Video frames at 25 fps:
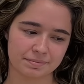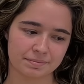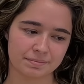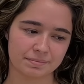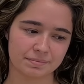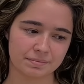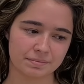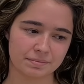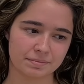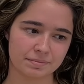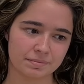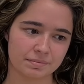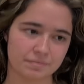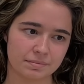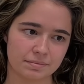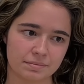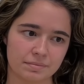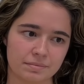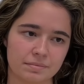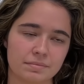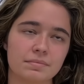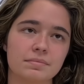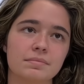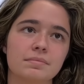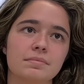Okay, now
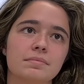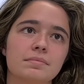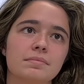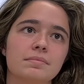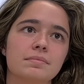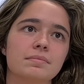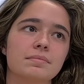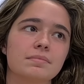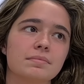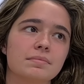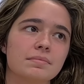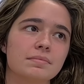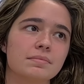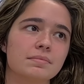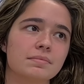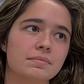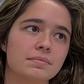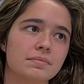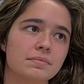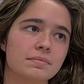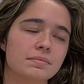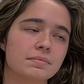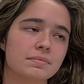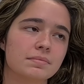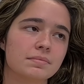go back.
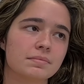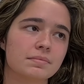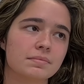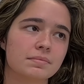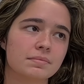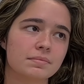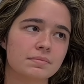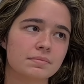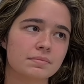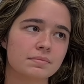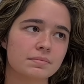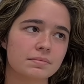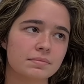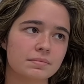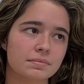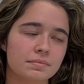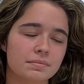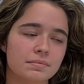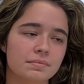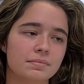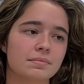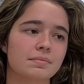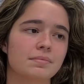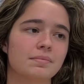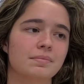
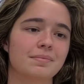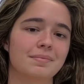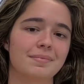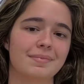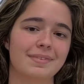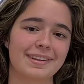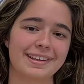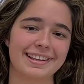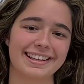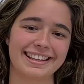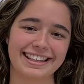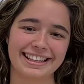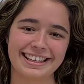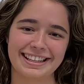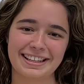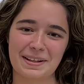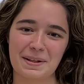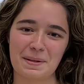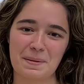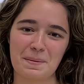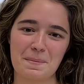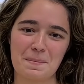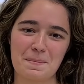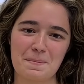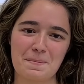No, let me
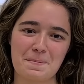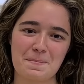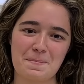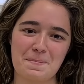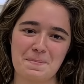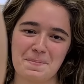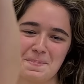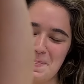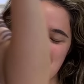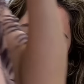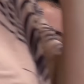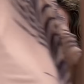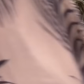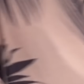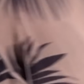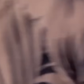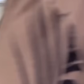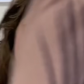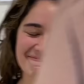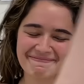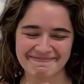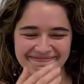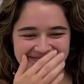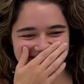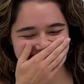see. Let me
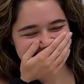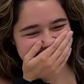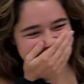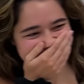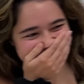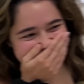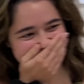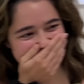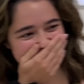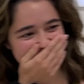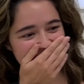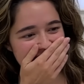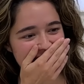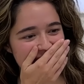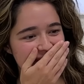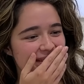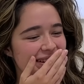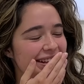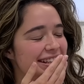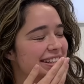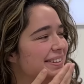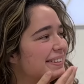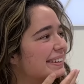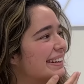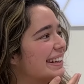try the other one. Am
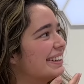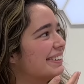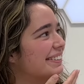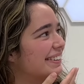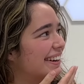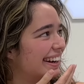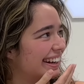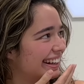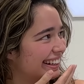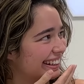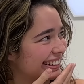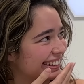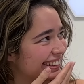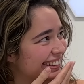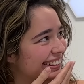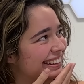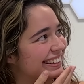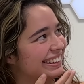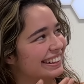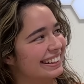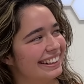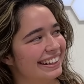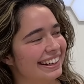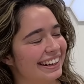I doing it wrong? No.